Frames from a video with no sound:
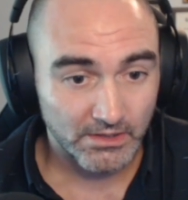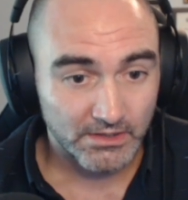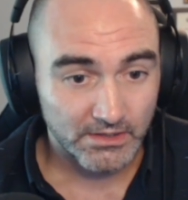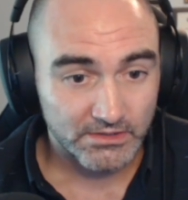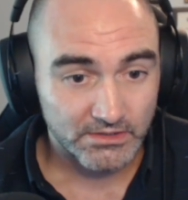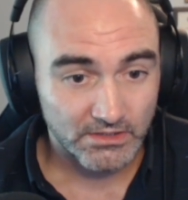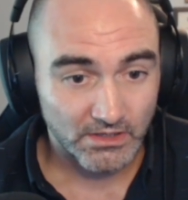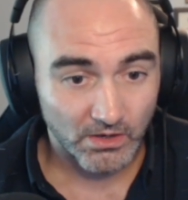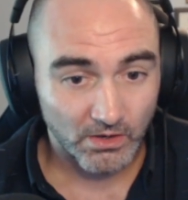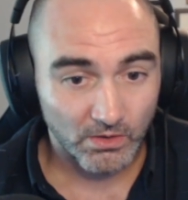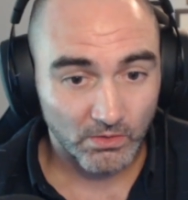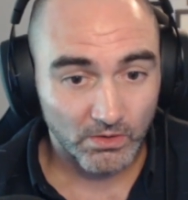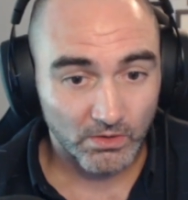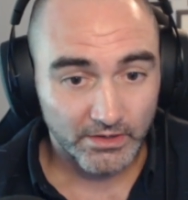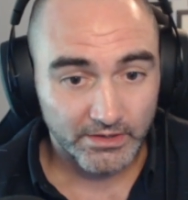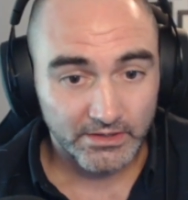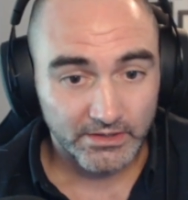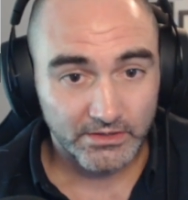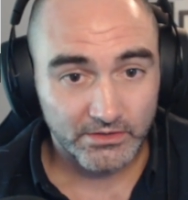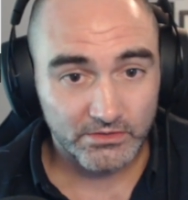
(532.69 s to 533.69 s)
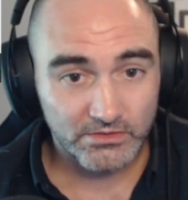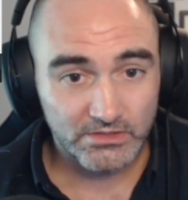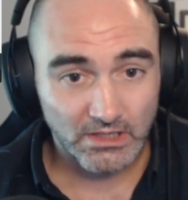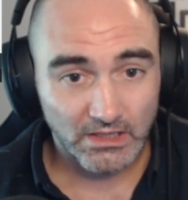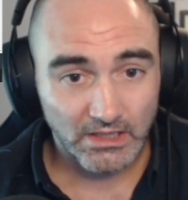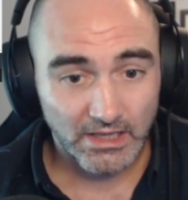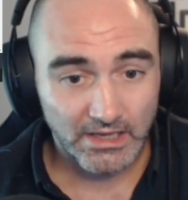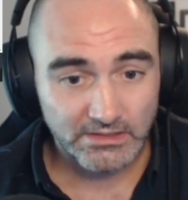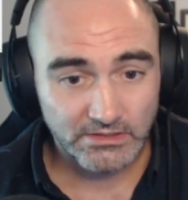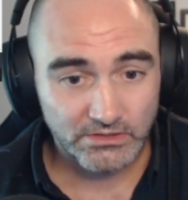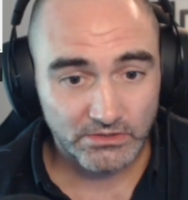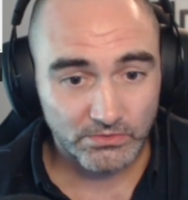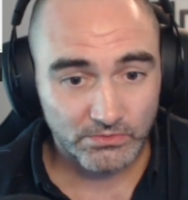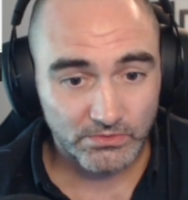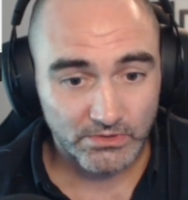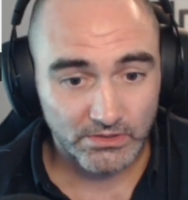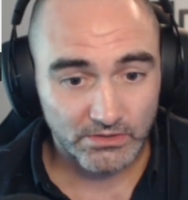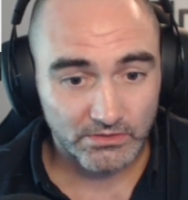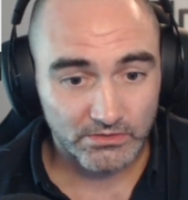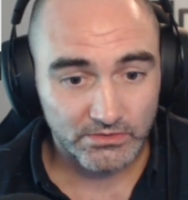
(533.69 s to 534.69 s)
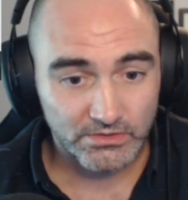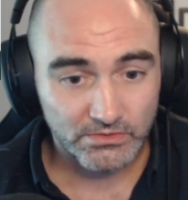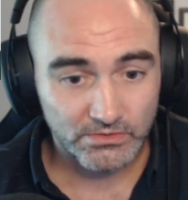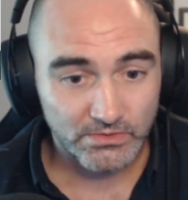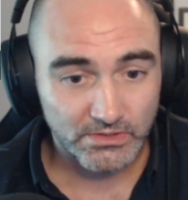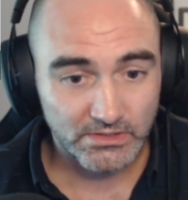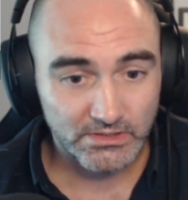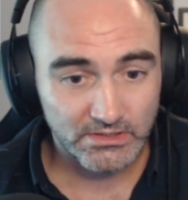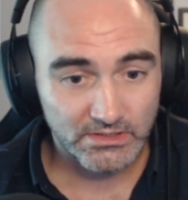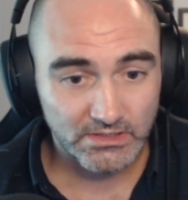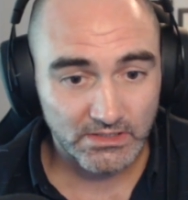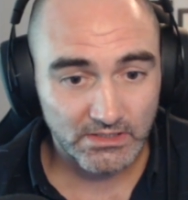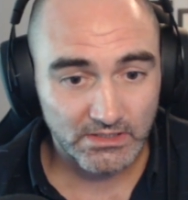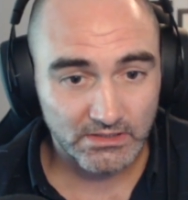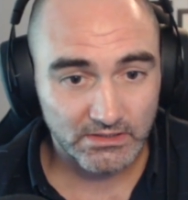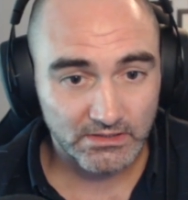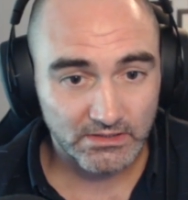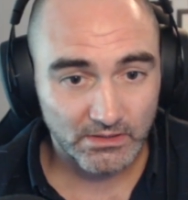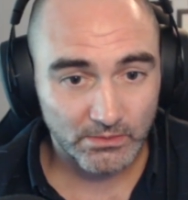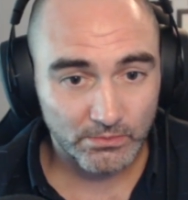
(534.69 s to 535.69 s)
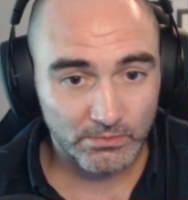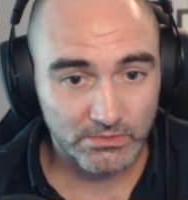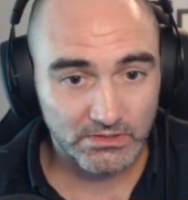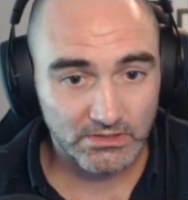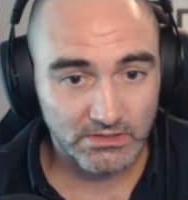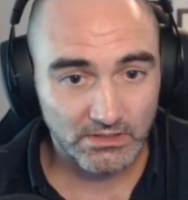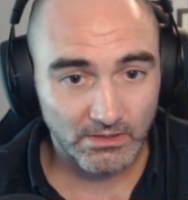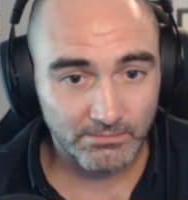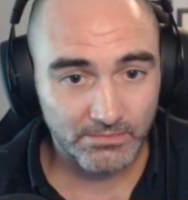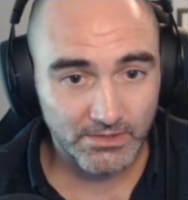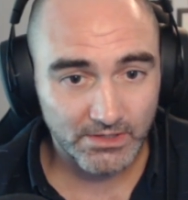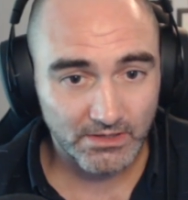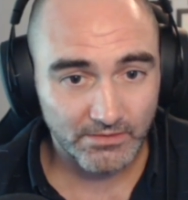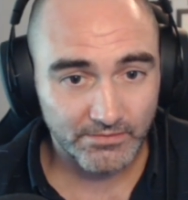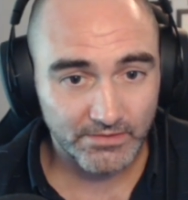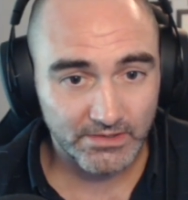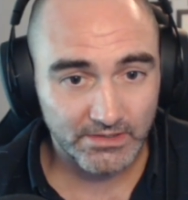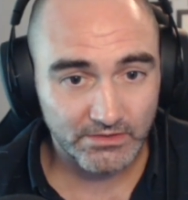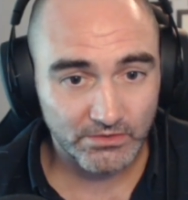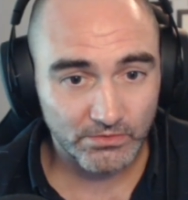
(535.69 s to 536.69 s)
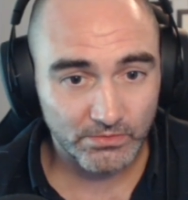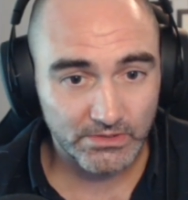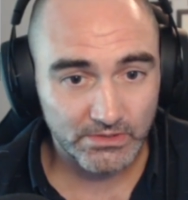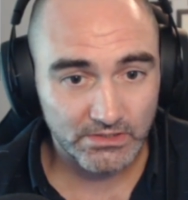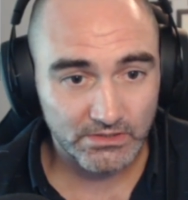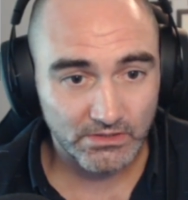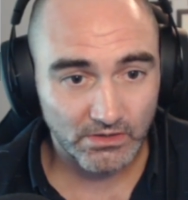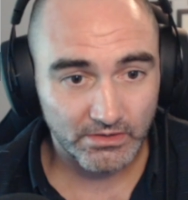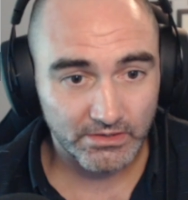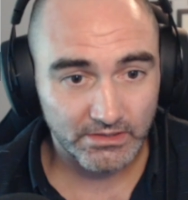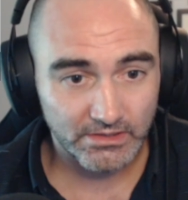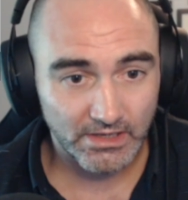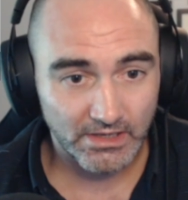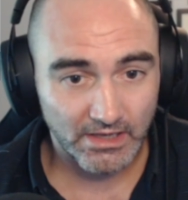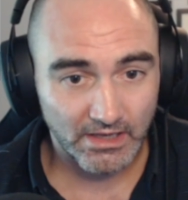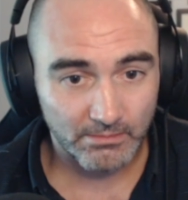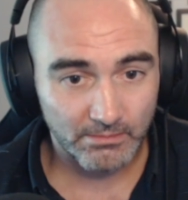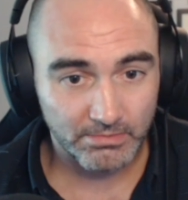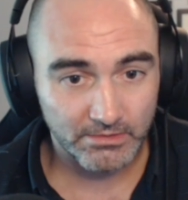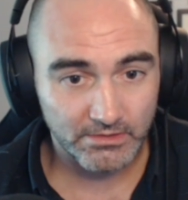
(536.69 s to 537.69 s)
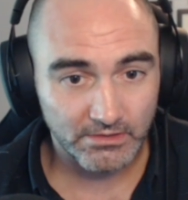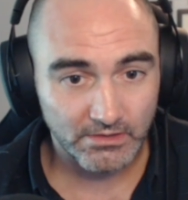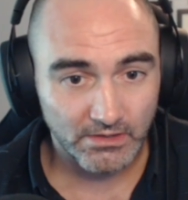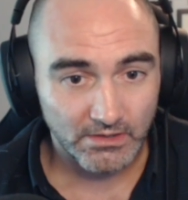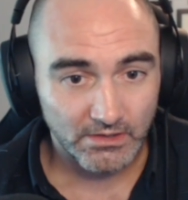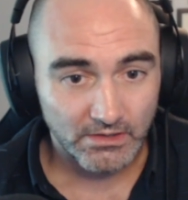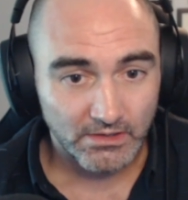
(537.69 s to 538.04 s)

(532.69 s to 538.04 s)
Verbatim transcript: So here's the last two years. You can see that there was something of an increase starting to happen.